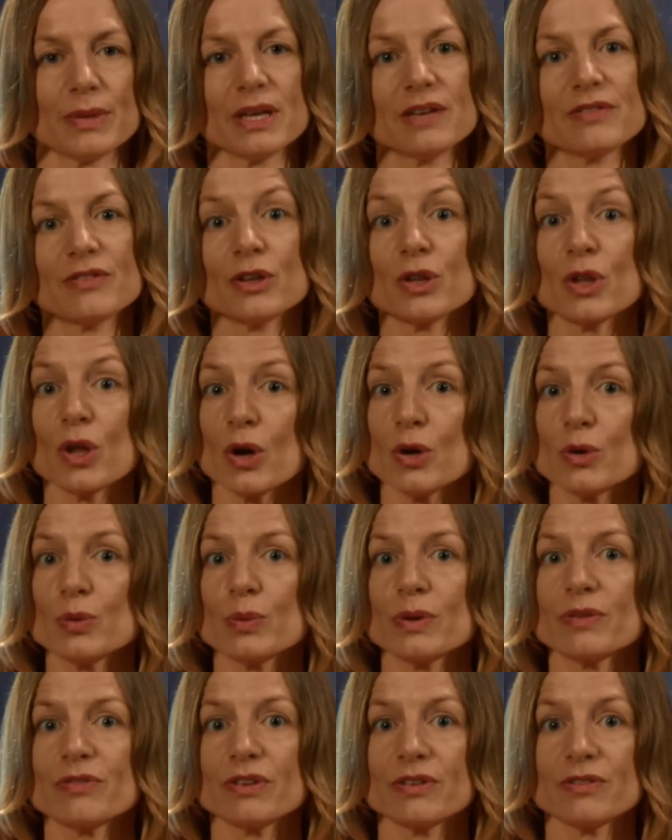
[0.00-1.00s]
even though
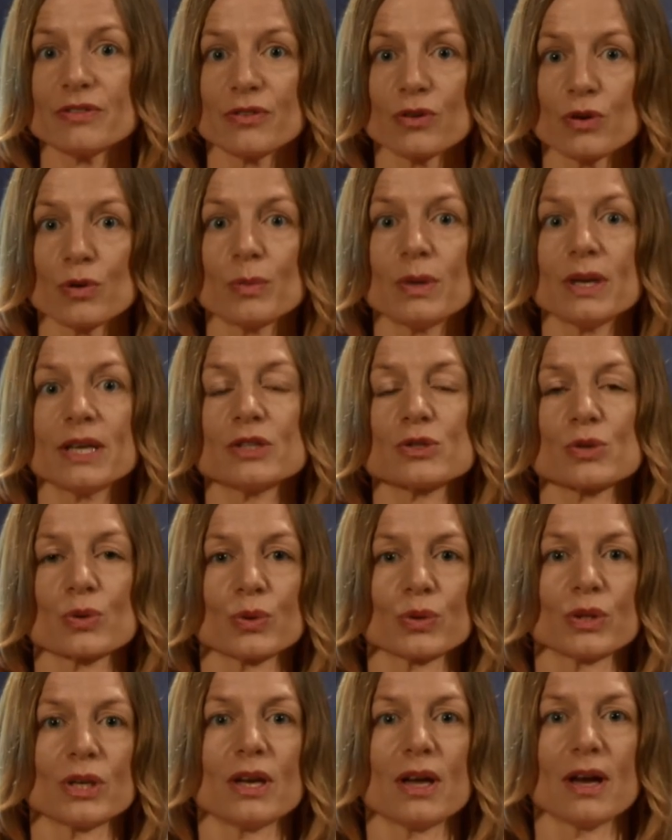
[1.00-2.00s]
we've informally
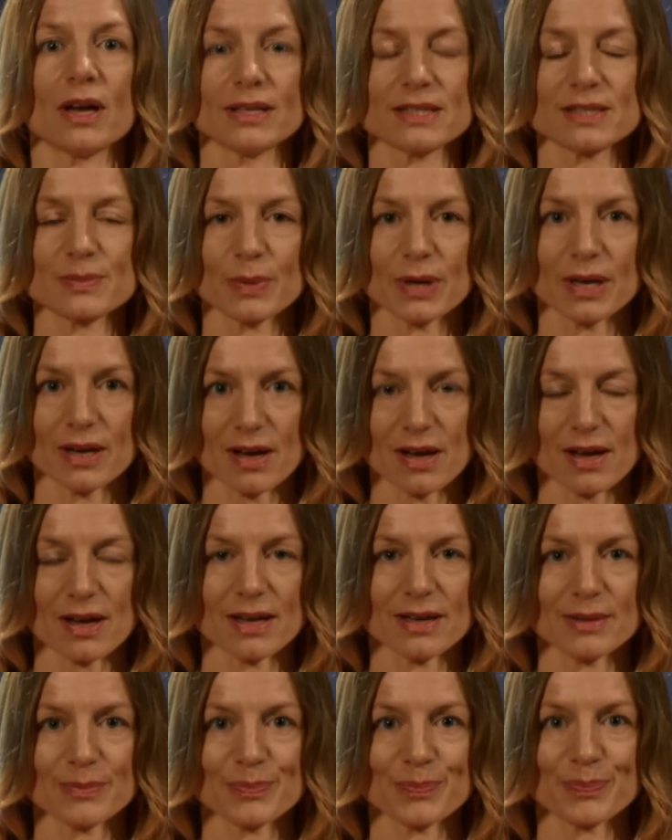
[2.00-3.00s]
drawn the lines by
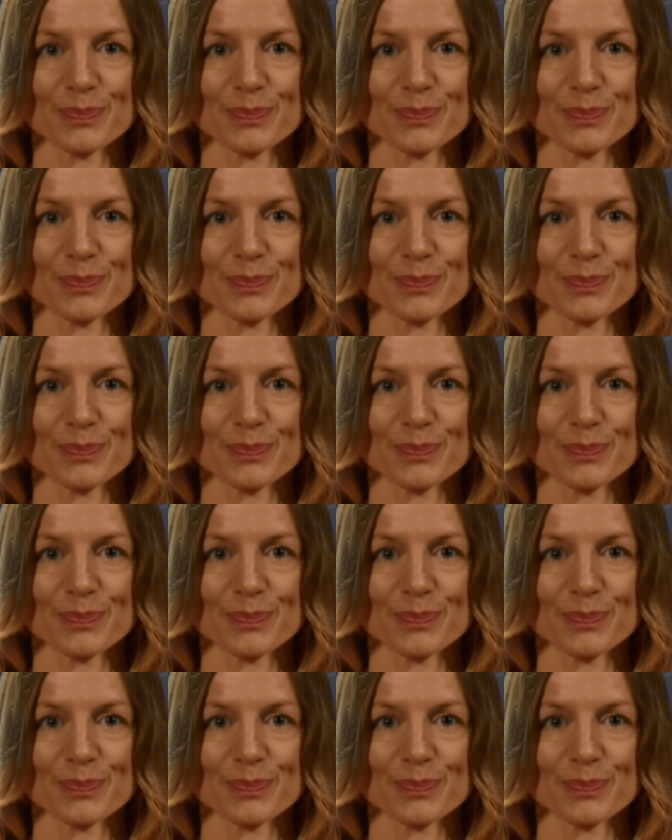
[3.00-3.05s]
eye.